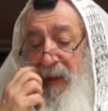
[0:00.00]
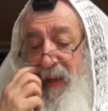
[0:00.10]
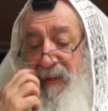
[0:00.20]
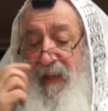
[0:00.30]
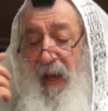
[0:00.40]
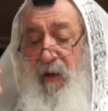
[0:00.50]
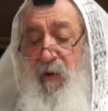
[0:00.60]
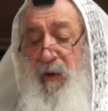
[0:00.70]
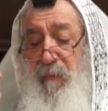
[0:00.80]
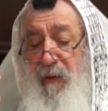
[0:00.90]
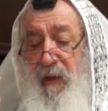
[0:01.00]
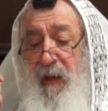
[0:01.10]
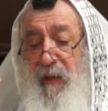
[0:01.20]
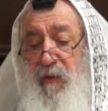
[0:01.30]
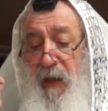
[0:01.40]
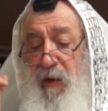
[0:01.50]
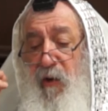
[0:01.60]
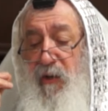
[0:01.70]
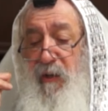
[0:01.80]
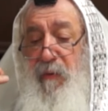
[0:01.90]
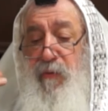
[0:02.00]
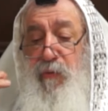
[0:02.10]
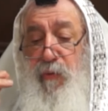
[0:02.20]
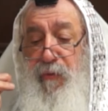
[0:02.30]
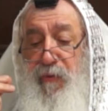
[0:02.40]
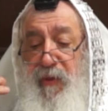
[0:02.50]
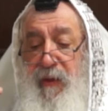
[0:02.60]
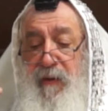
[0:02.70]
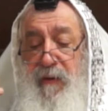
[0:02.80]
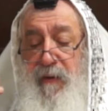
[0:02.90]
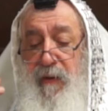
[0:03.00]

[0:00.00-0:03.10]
it's incredible to think